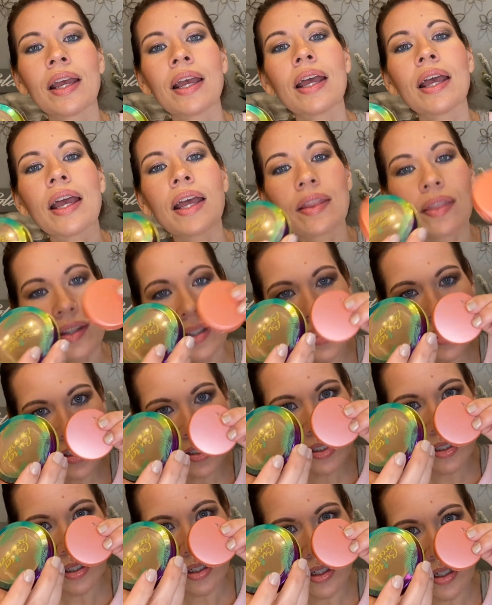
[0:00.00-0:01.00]
and this is
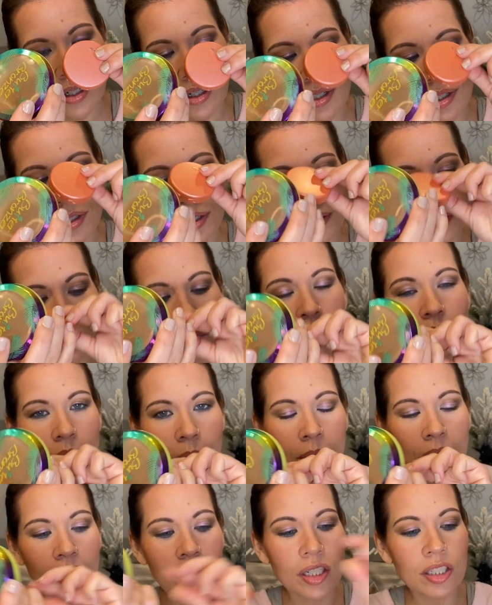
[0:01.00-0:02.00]
gone pretty
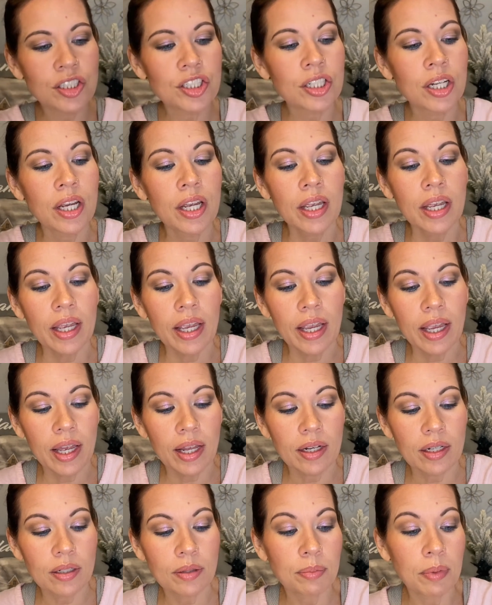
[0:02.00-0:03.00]
much,
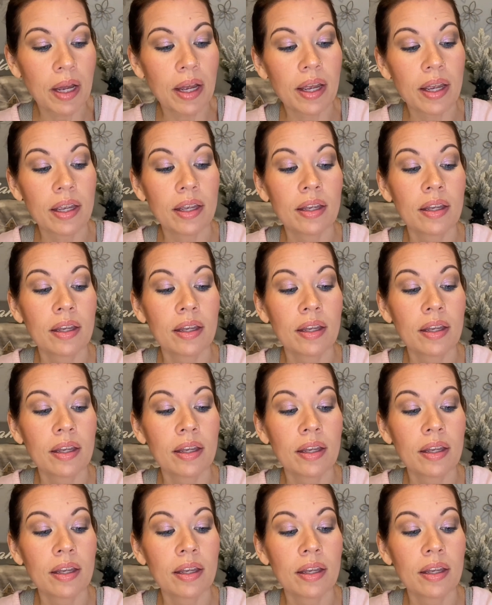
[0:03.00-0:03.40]
and my